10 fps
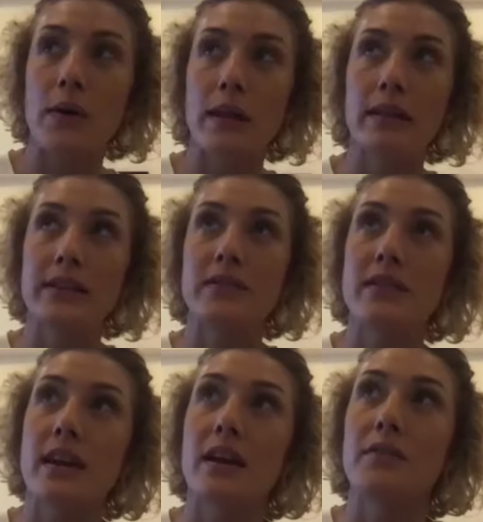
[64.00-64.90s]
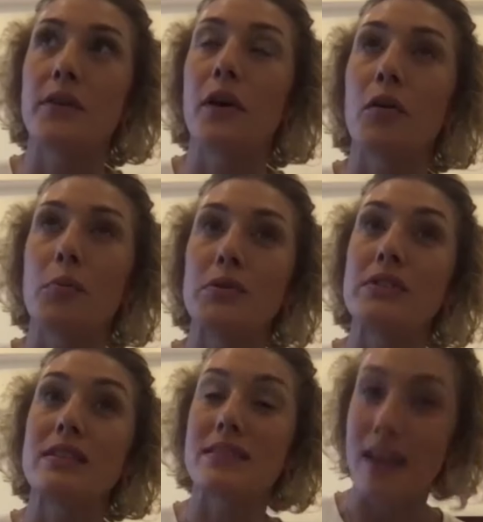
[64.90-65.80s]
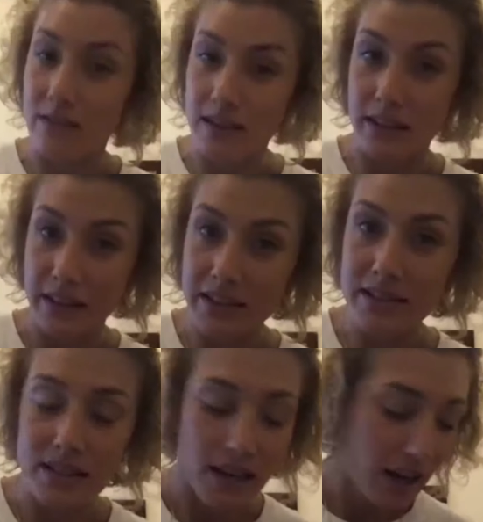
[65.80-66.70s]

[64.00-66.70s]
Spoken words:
and lived there for almost 7 years.